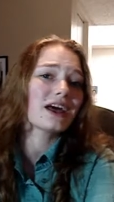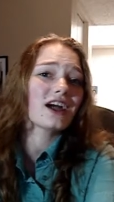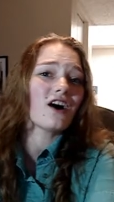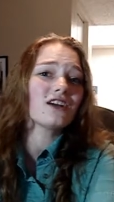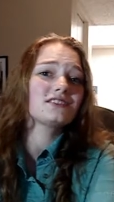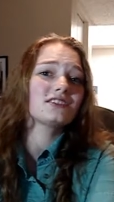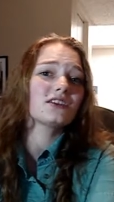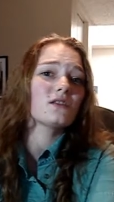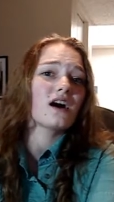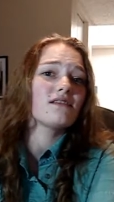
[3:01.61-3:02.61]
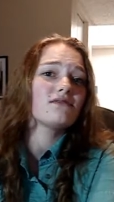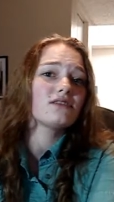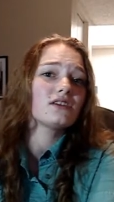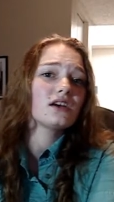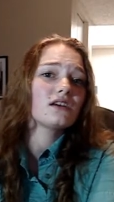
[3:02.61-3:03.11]
I also love
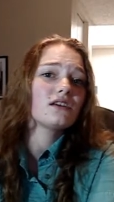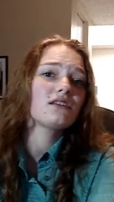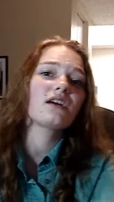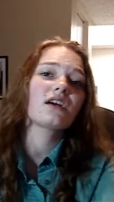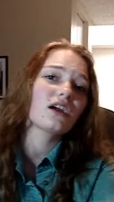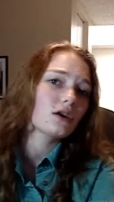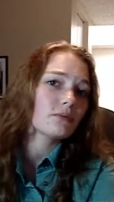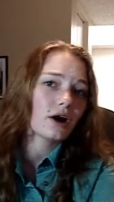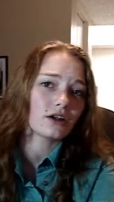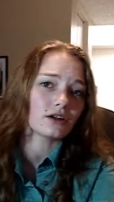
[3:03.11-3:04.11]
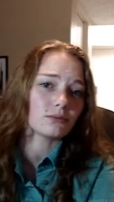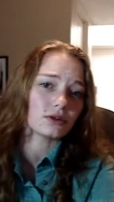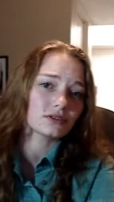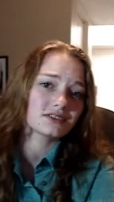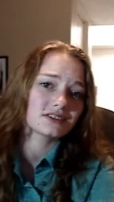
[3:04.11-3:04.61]
the Harry Potter
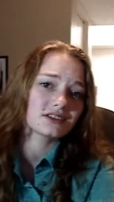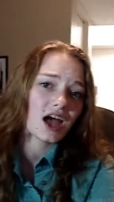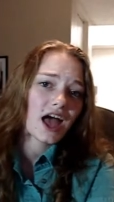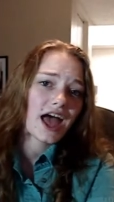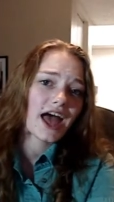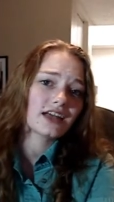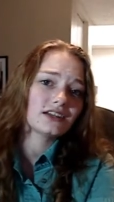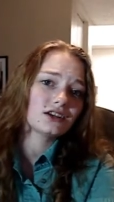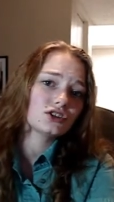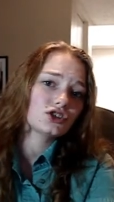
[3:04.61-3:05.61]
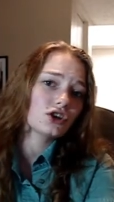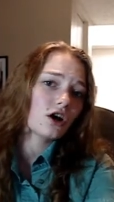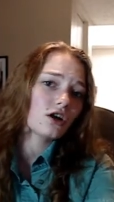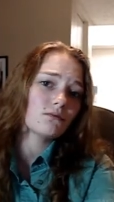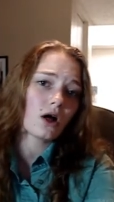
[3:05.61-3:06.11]
books and
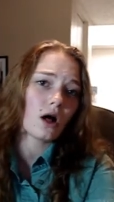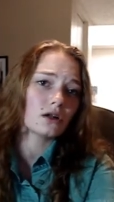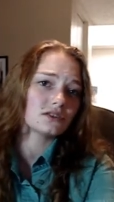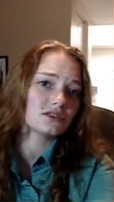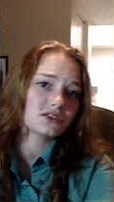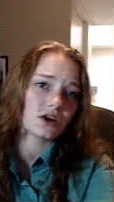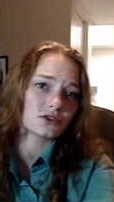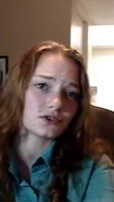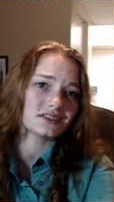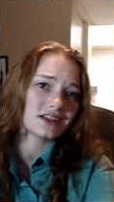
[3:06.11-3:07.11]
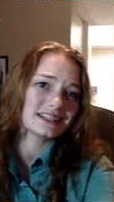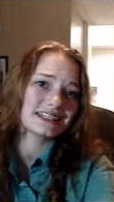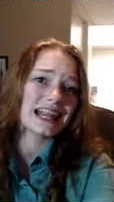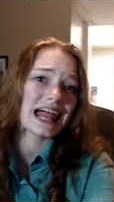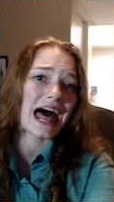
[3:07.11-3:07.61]
Jean-Paul Sartre
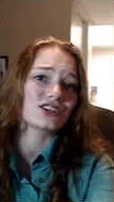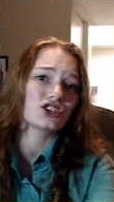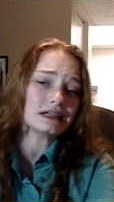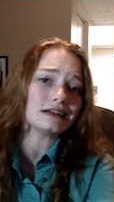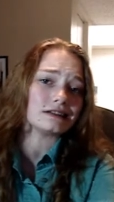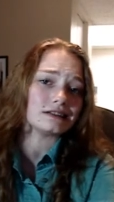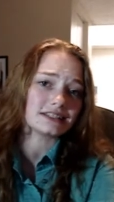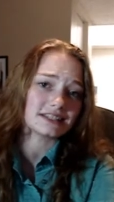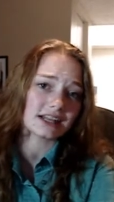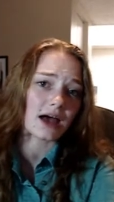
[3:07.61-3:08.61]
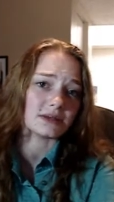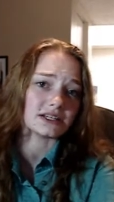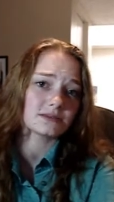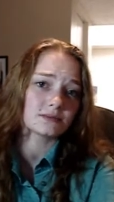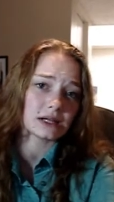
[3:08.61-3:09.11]
/ Neil
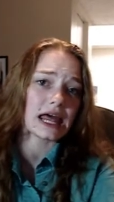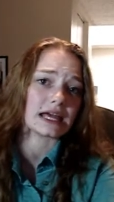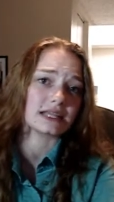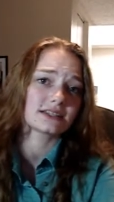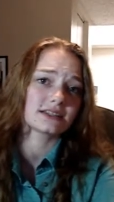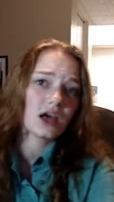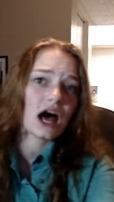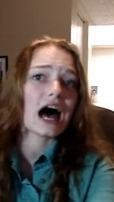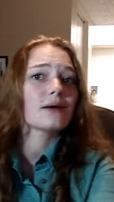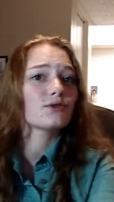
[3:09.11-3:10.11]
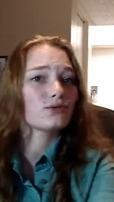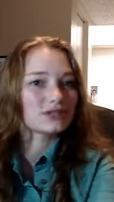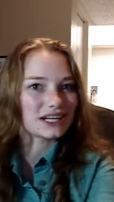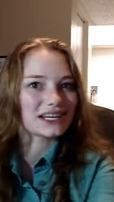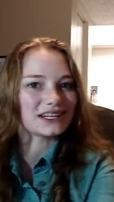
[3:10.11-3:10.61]
Simon's plays. I'm a
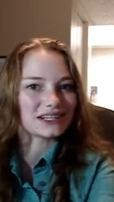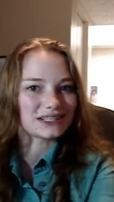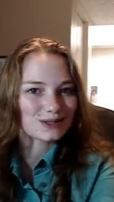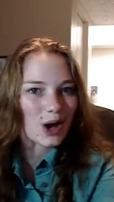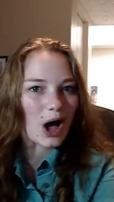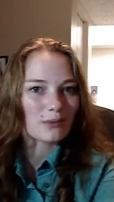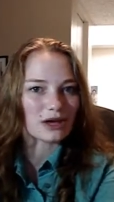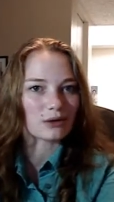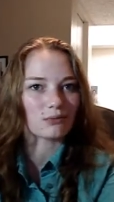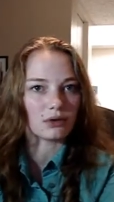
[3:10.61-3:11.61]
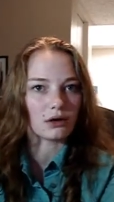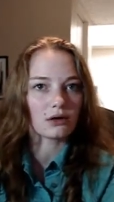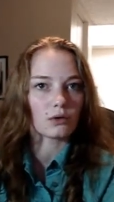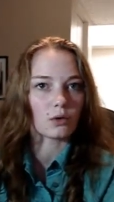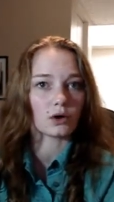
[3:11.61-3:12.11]
ridiculous comic
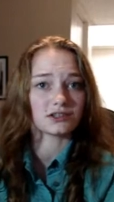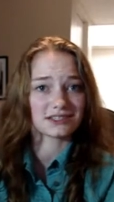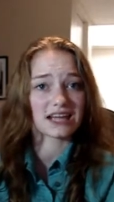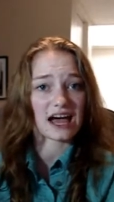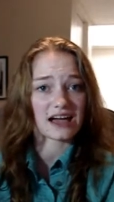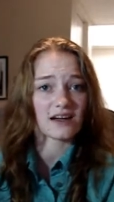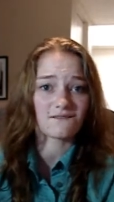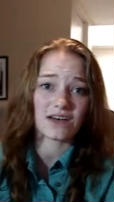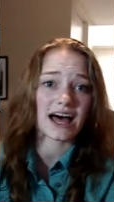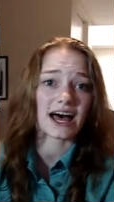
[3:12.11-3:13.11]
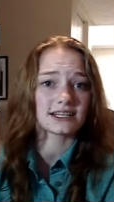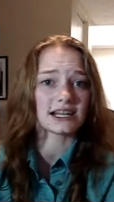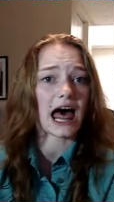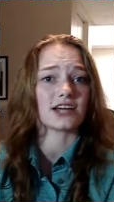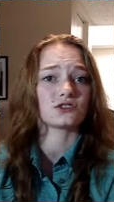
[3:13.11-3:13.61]
book or
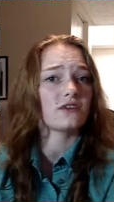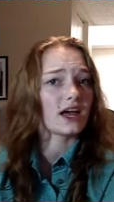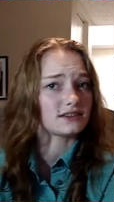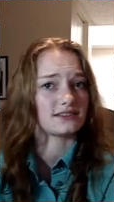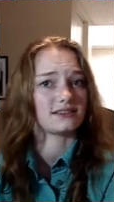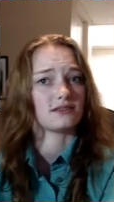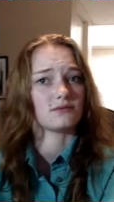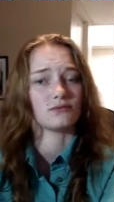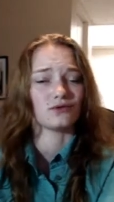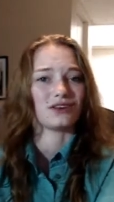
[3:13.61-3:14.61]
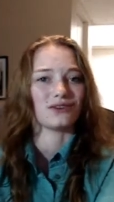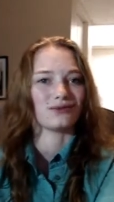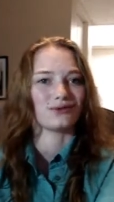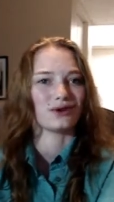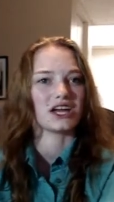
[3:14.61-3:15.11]
sci-fi / fantasy movie
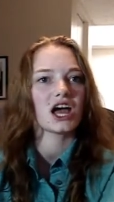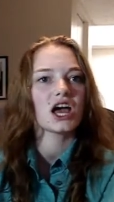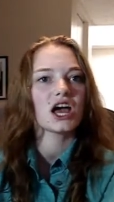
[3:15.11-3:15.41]
freak,